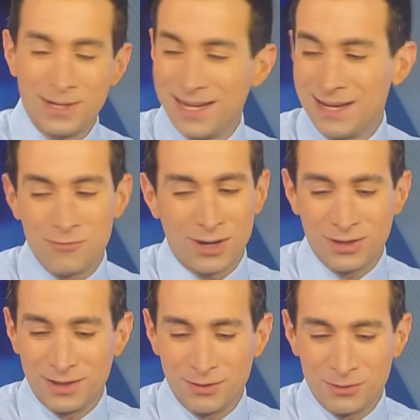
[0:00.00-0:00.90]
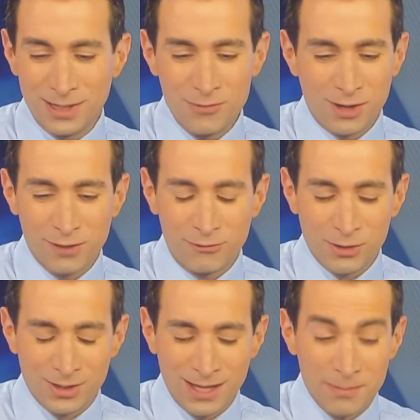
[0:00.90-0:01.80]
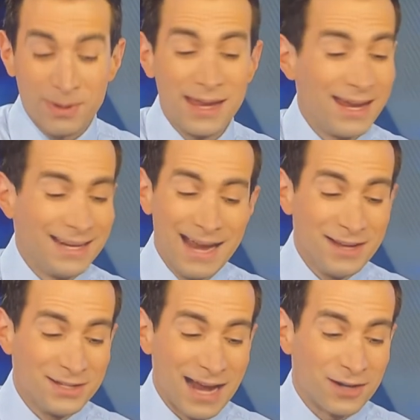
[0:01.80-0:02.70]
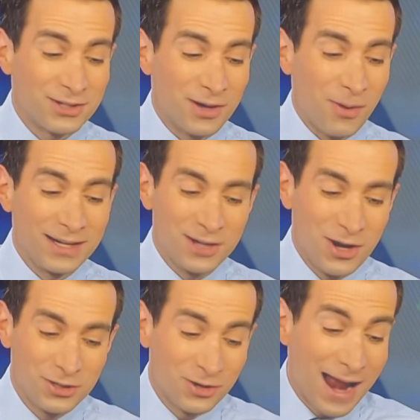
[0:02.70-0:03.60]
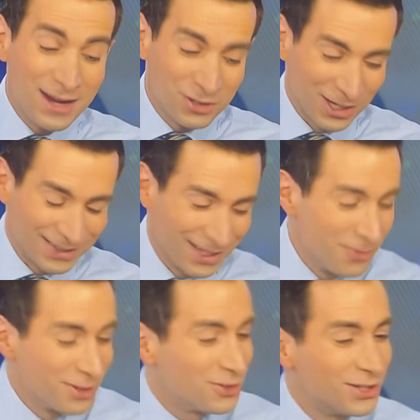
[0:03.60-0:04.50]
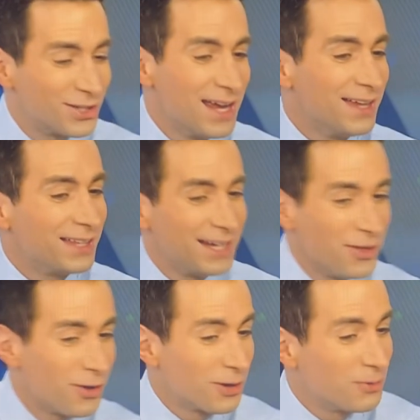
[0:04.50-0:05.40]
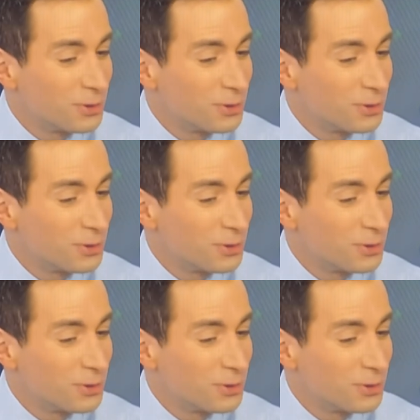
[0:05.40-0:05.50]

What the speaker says: we didn't run the full clip. It ends actually quite tragically, which is that he thought it